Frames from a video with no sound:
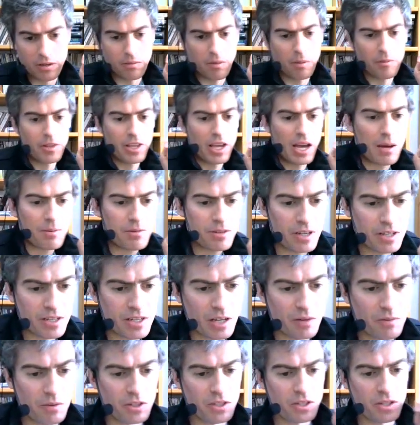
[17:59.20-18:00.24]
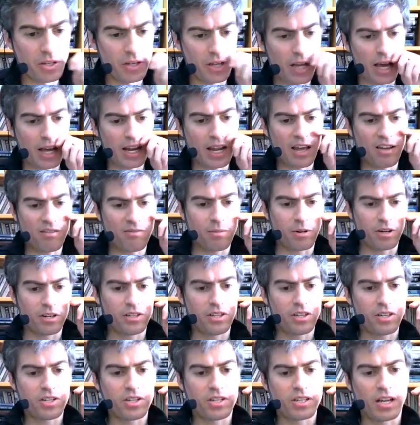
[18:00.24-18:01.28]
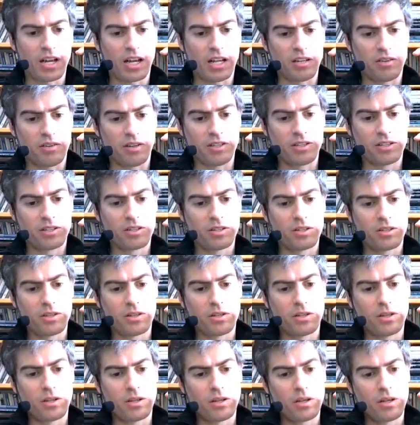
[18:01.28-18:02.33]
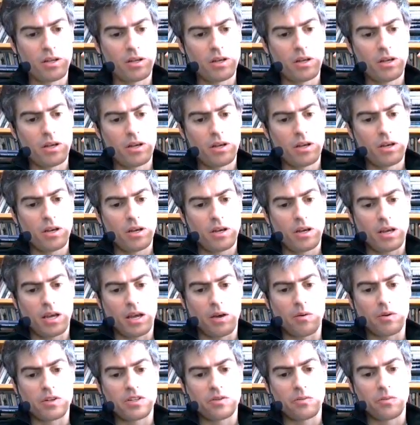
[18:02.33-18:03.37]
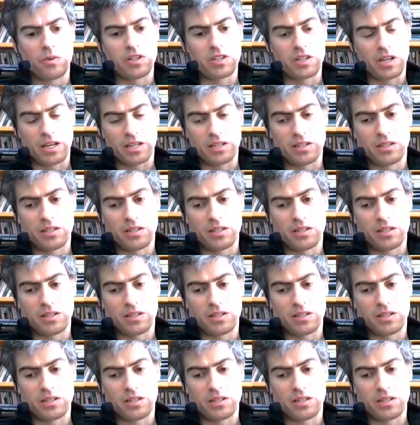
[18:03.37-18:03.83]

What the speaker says: remember the option I said was to not have partition tolerance, which I